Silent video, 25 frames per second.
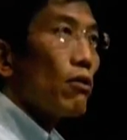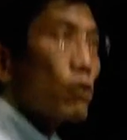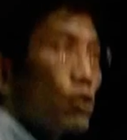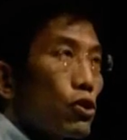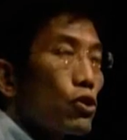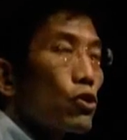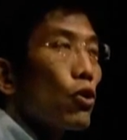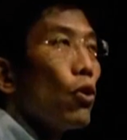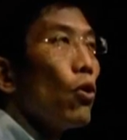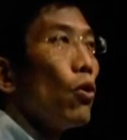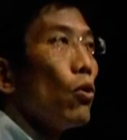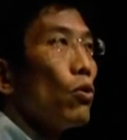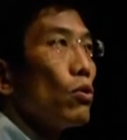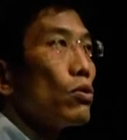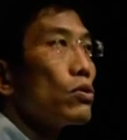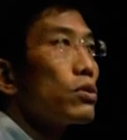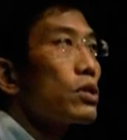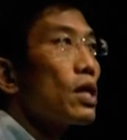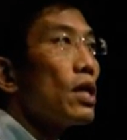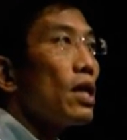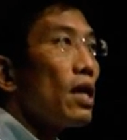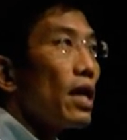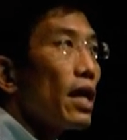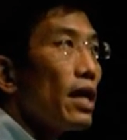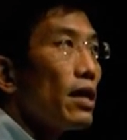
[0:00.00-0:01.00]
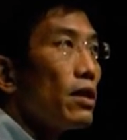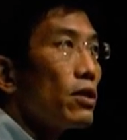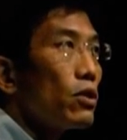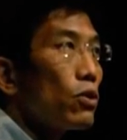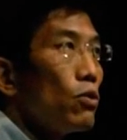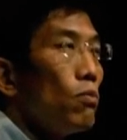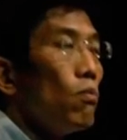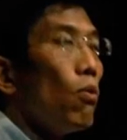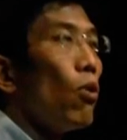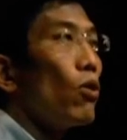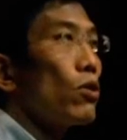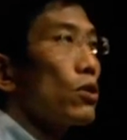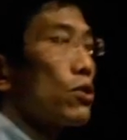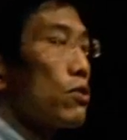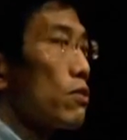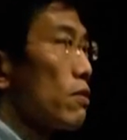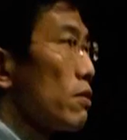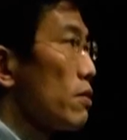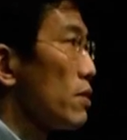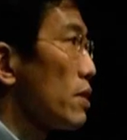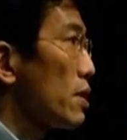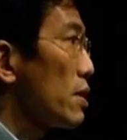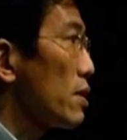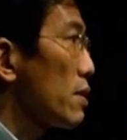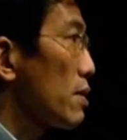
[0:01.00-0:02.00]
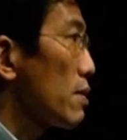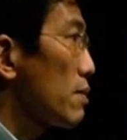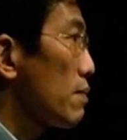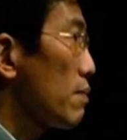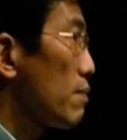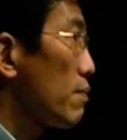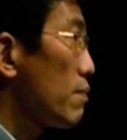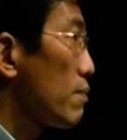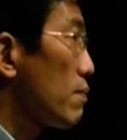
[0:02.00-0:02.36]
our souls into mortuaries.